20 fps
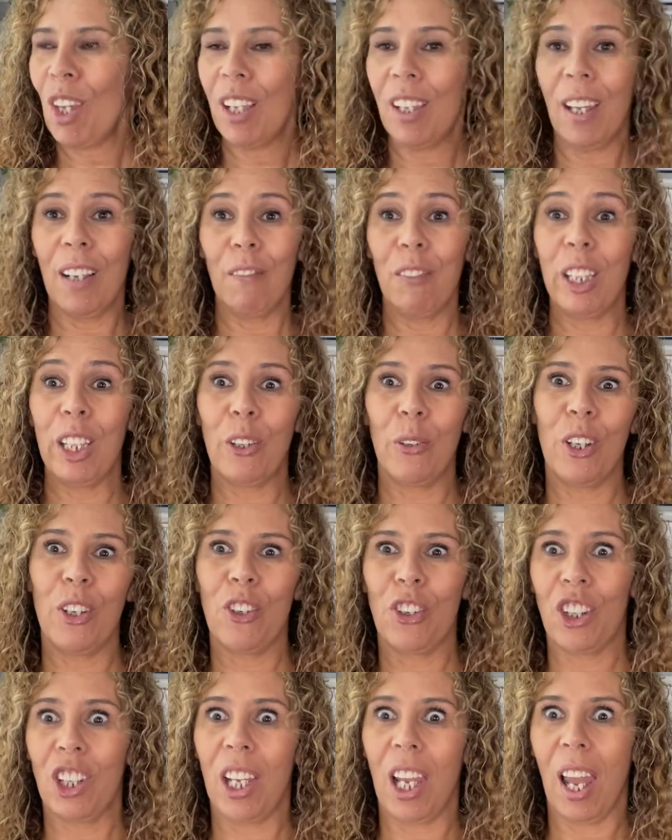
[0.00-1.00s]
lovely
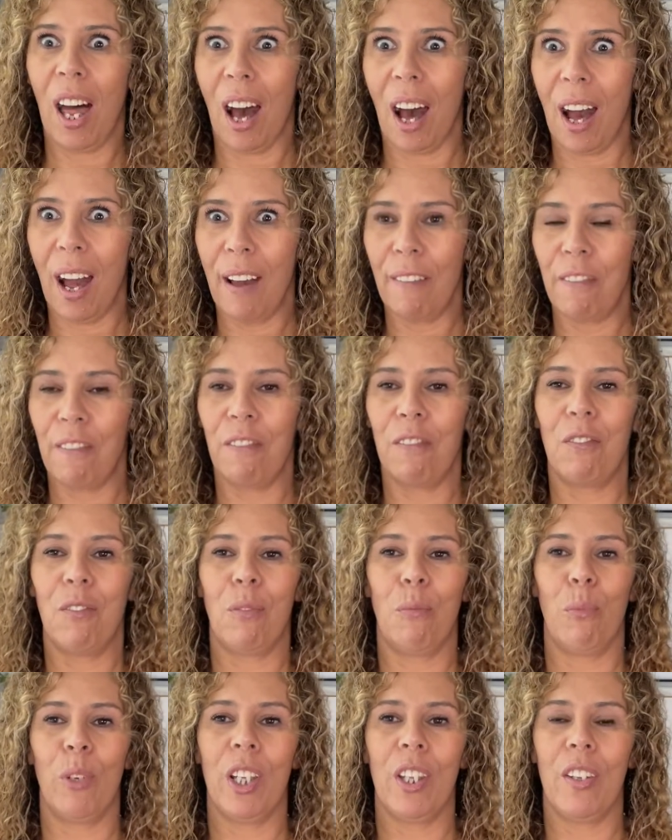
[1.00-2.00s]
Christian life
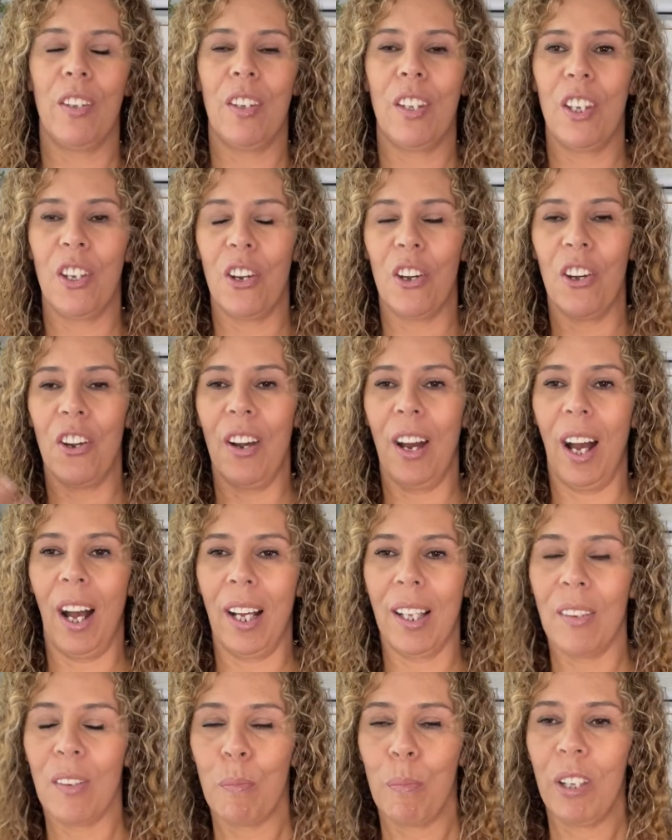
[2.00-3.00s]
with, you know,
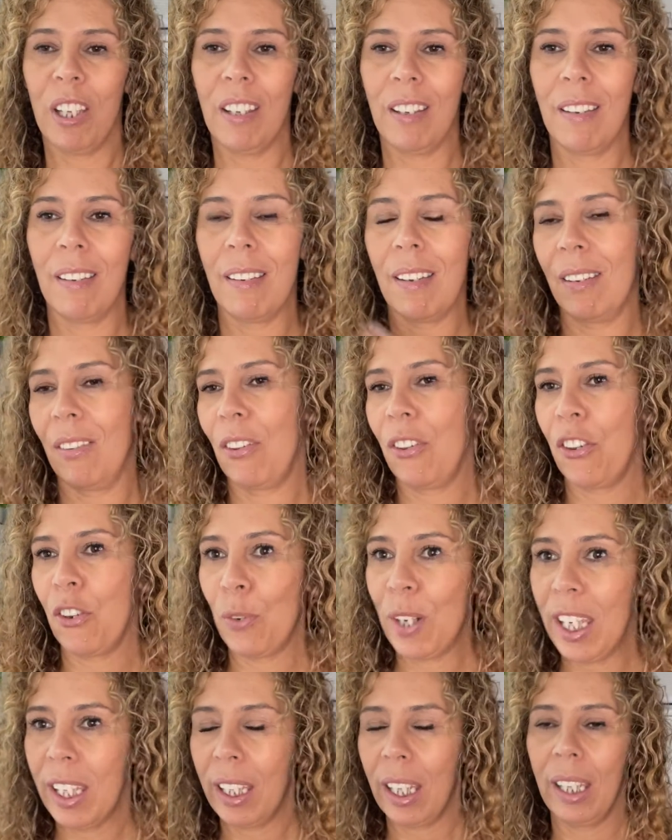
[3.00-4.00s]
husband and
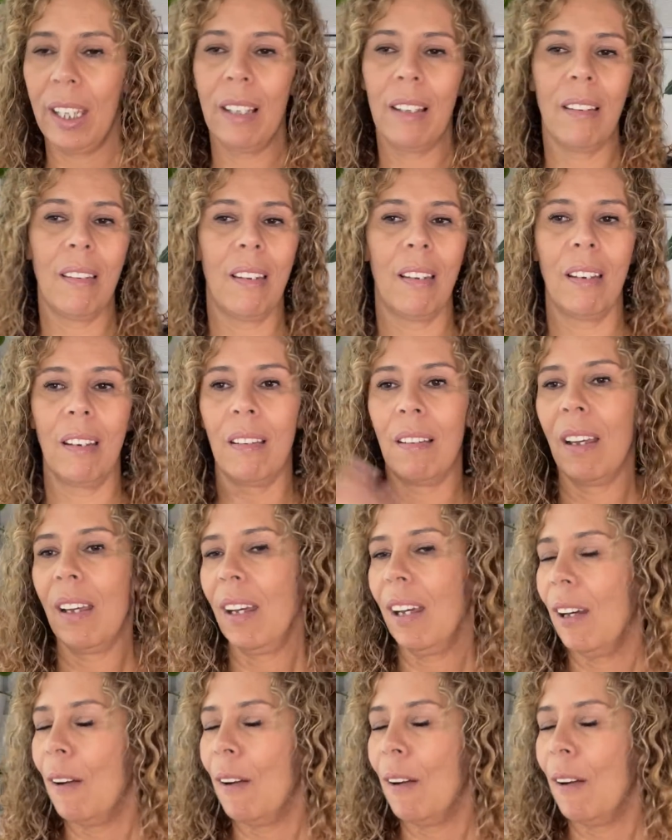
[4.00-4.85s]
three kids and